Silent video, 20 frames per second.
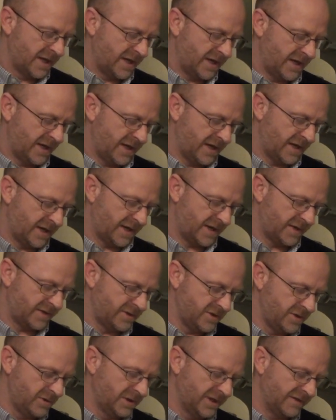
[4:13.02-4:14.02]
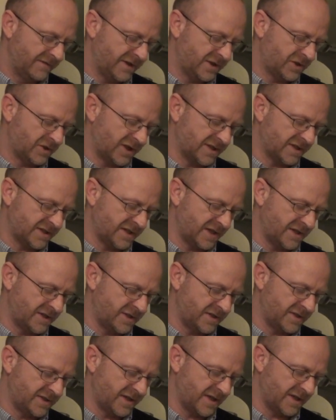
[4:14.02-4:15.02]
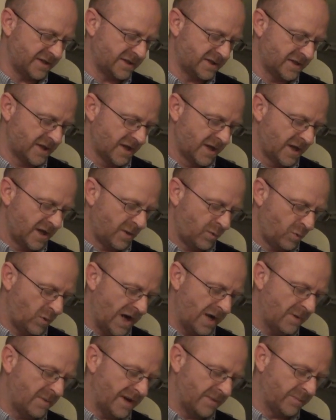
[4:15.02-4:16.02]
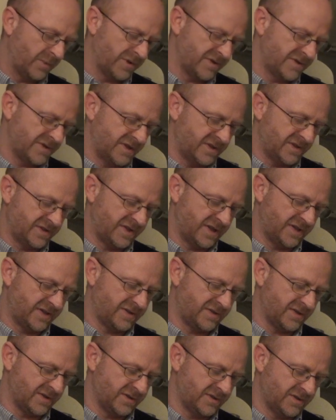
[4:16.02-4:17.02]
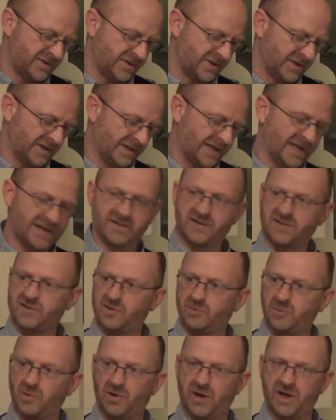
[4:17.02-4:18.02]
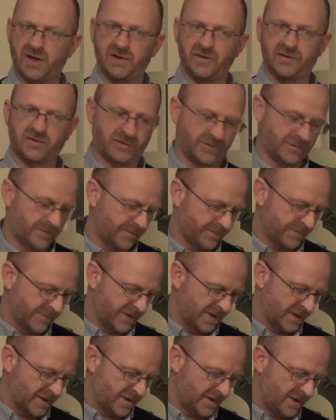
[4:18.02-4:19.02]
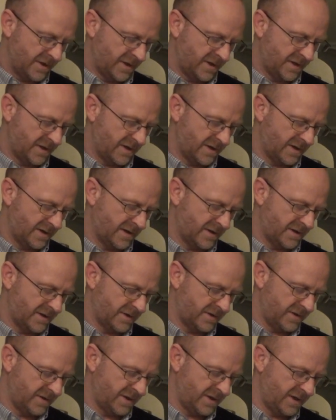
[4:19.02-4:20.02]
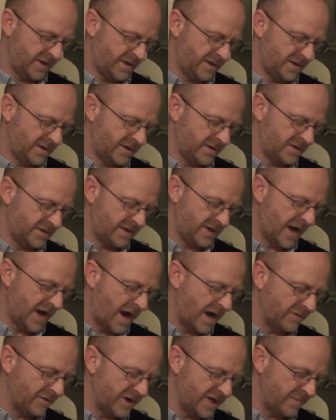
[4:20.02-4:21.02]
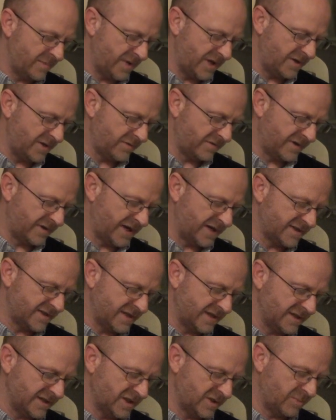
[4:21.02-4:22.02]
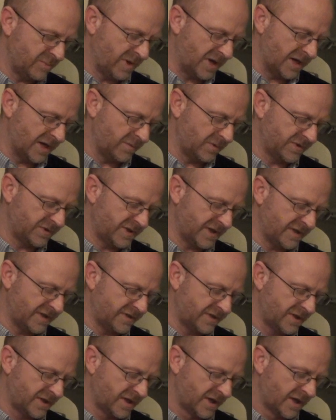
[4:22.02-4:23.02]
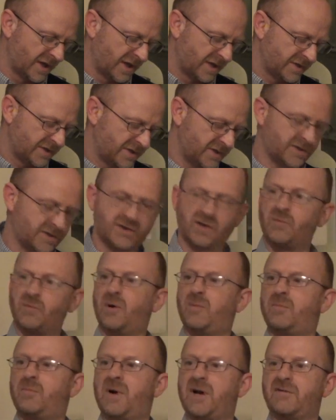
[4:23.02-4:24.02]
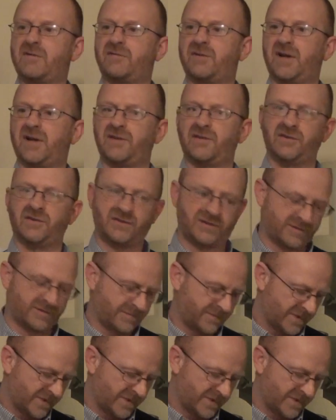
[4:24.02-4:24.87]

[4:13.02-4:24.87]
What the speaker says: New Living Translation says, well, my brothers and sisters, let's summarise. The REB, Revised English Bible, says, to sum up, my friends.